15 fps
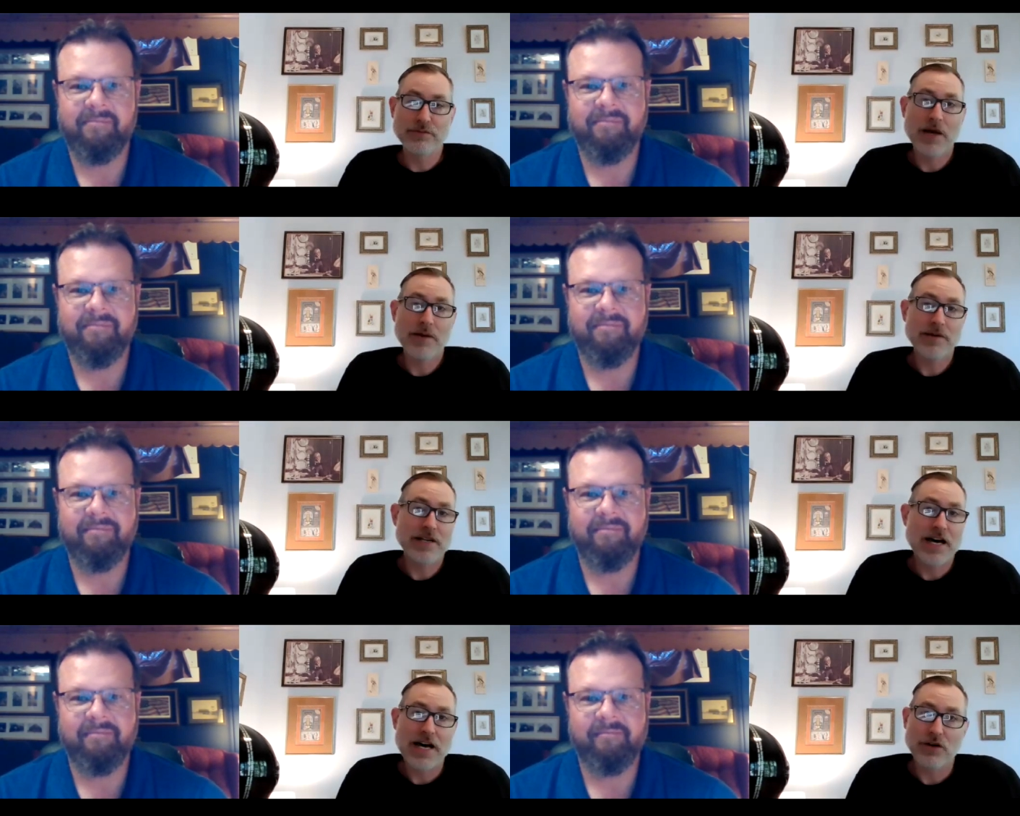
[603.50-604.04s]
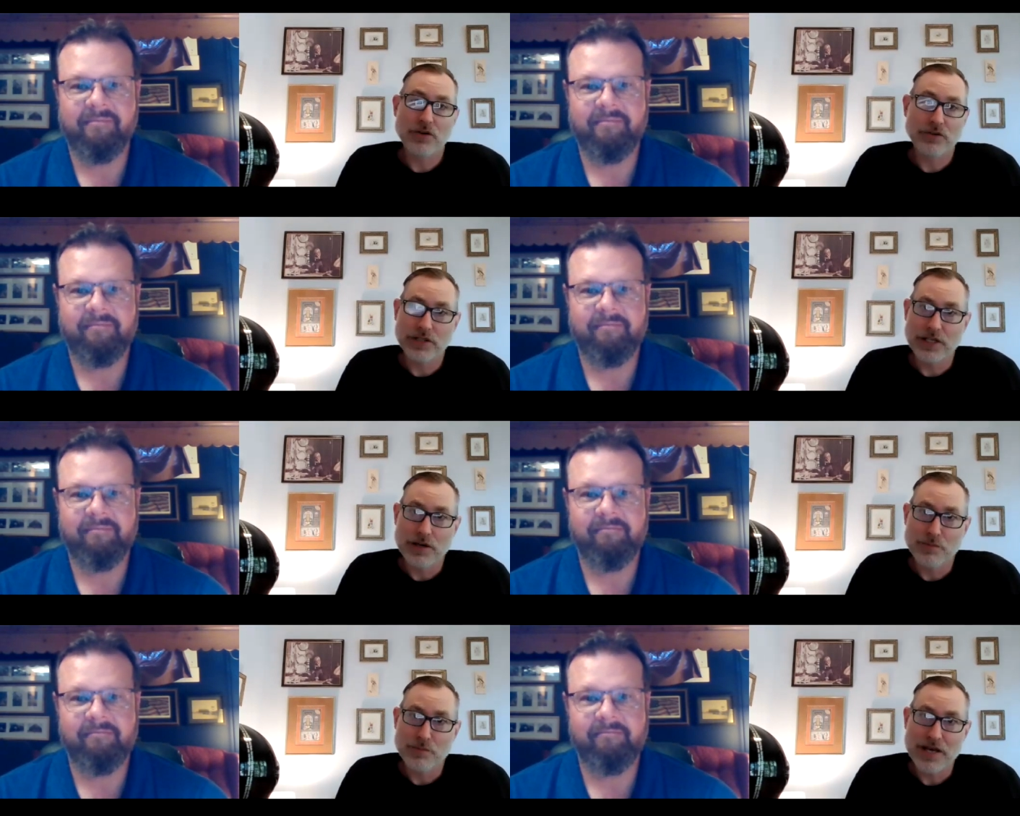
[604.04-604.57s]
Speaker 1: maybe not
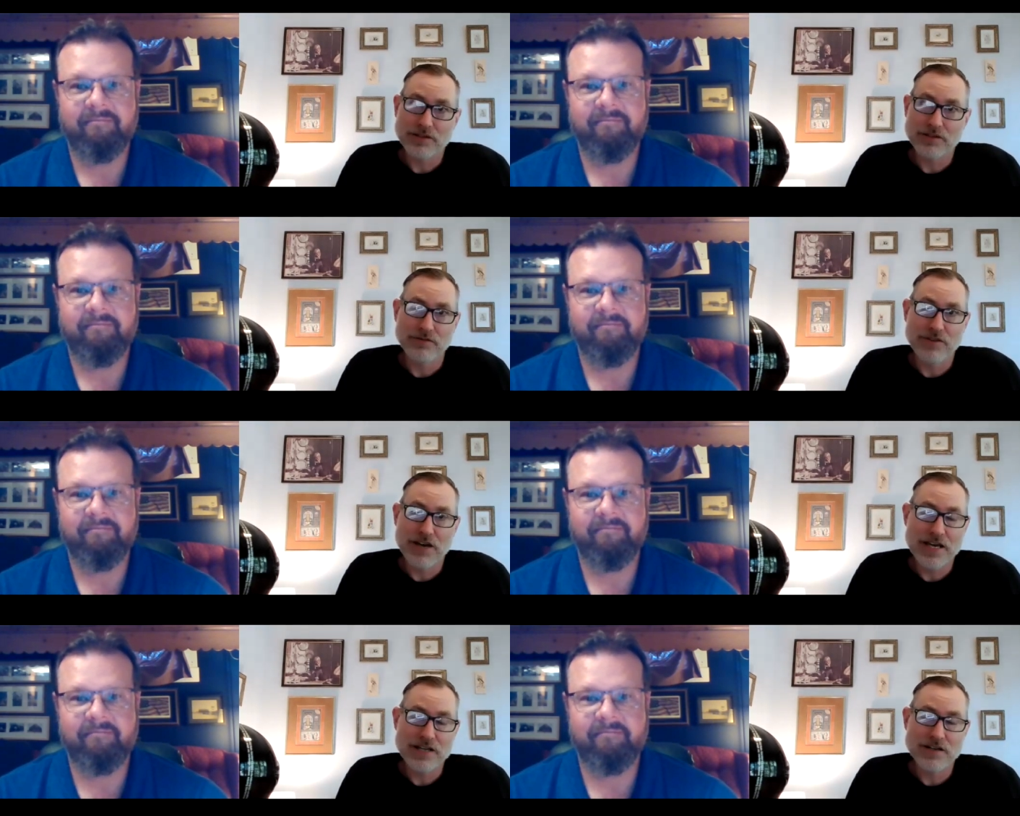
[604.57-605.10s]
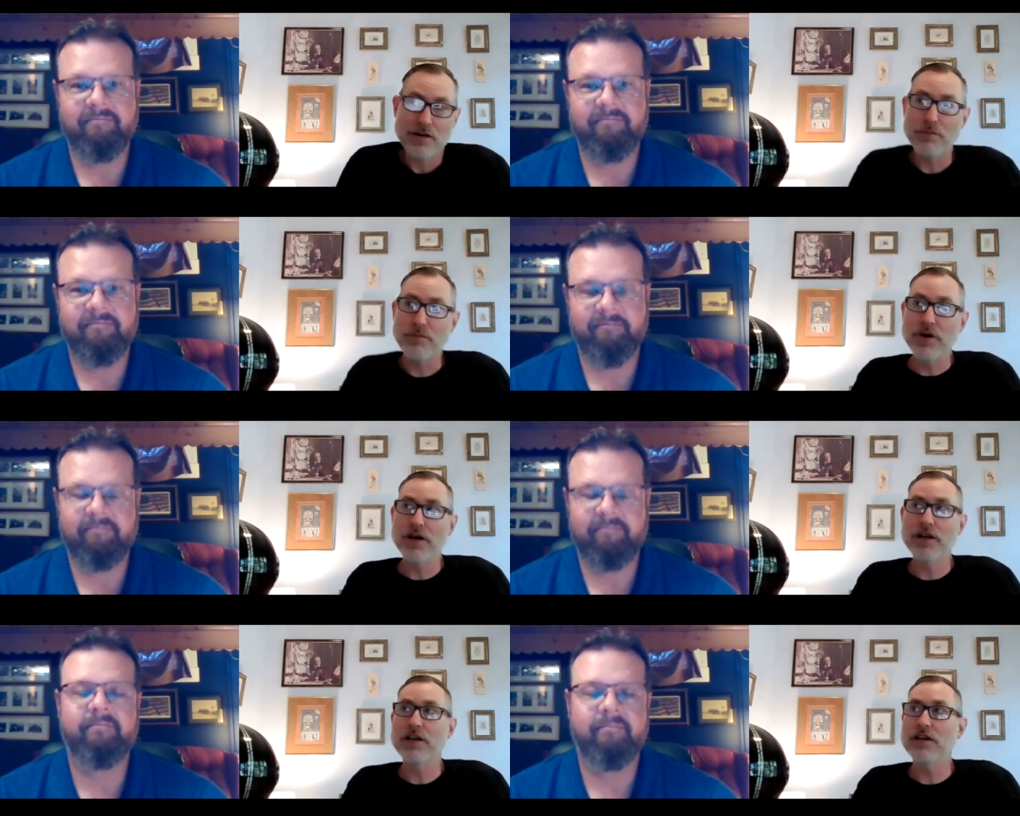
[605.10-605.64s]
only in Pennsylvania,
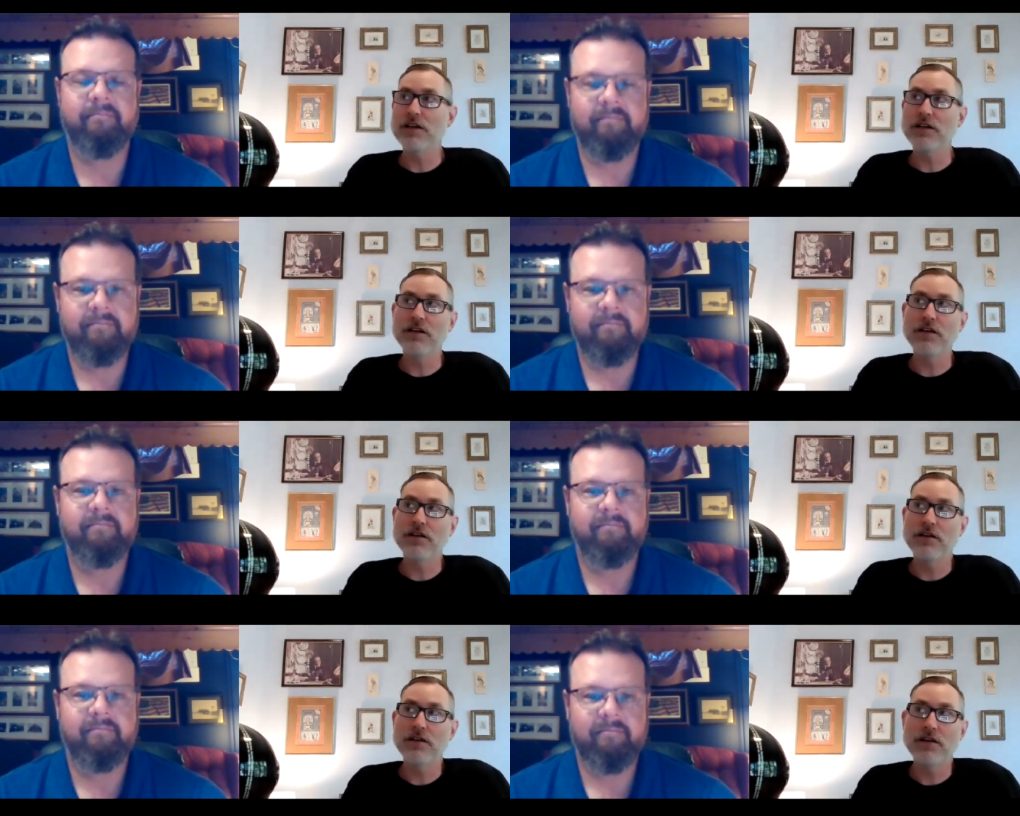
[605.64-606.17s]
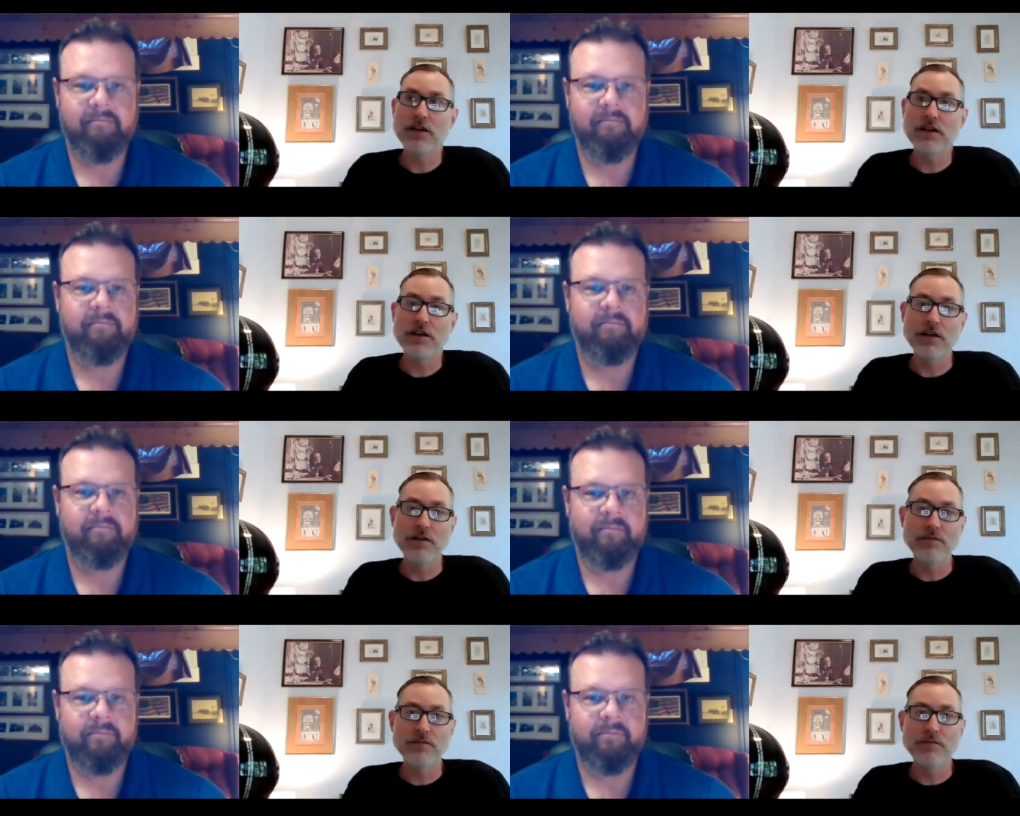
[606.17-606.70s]
but in
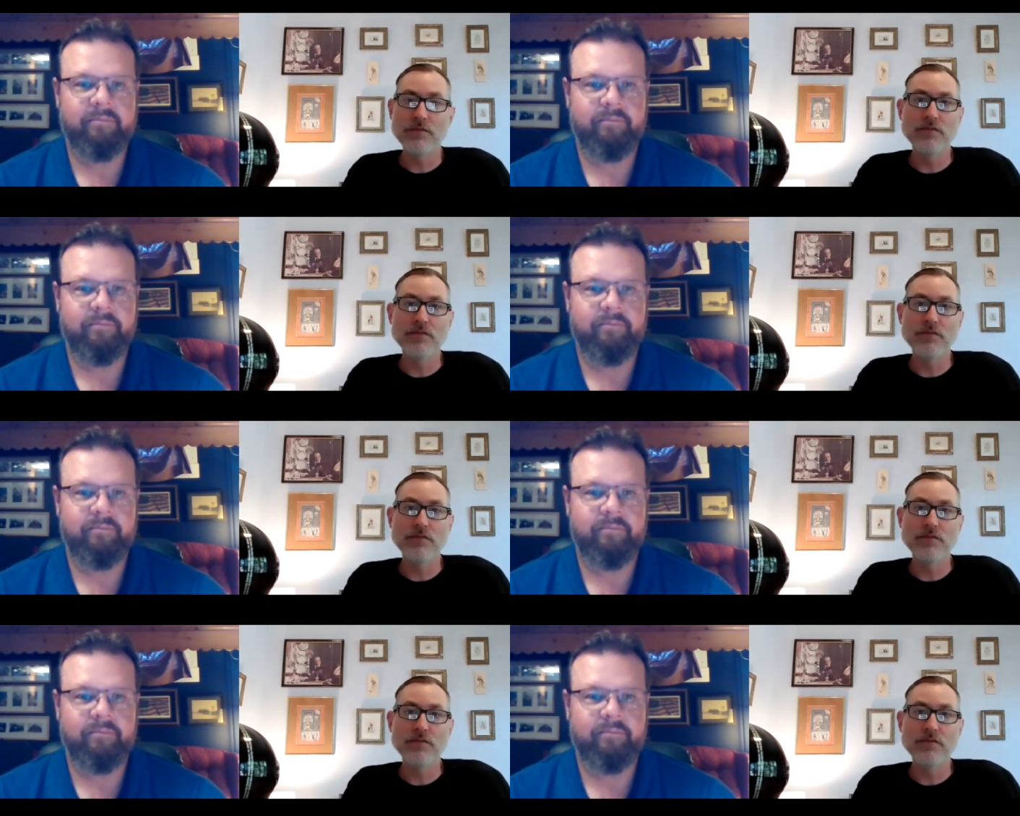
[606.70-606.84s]
the,